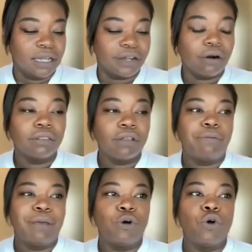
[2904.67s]
there are a lot
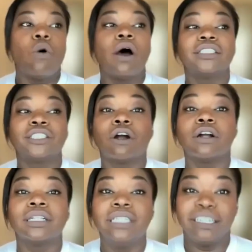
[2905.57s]
of people who want to
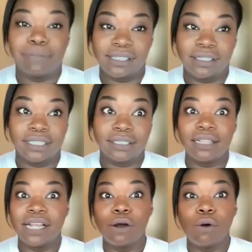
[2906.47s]
start cleaning businesses
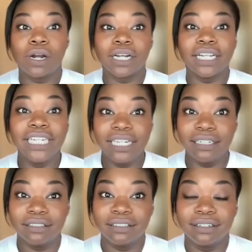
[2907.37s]
and they don't want to clean.